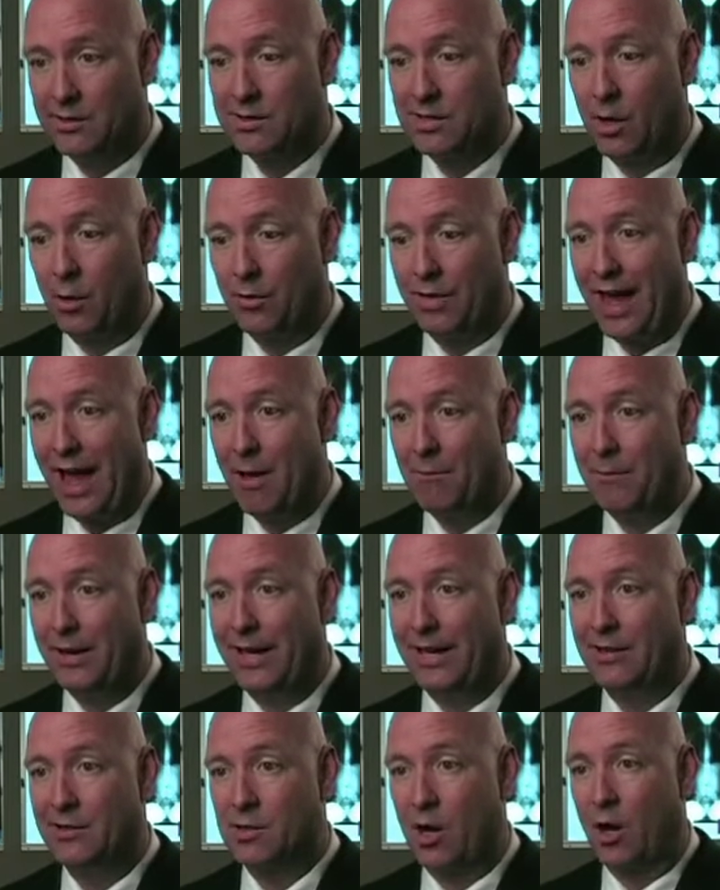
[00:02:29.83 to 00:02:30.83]
So that
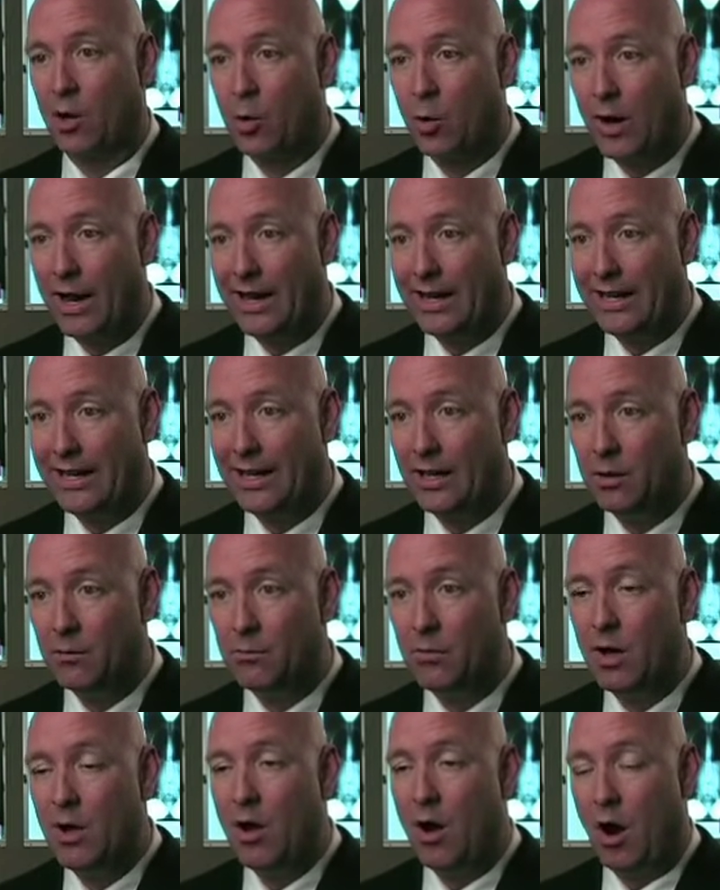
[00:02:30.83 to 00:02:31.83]
means our cranium,